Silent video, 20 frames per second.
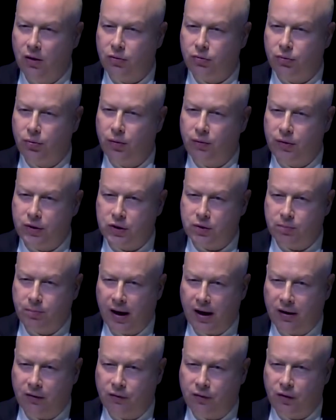through
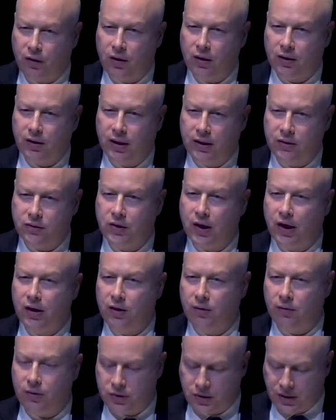respectful,
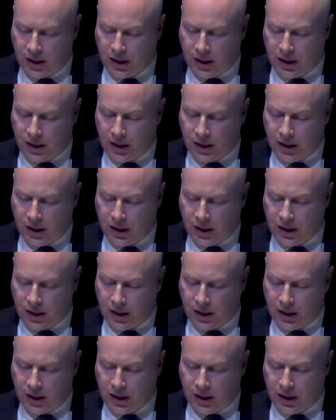continuous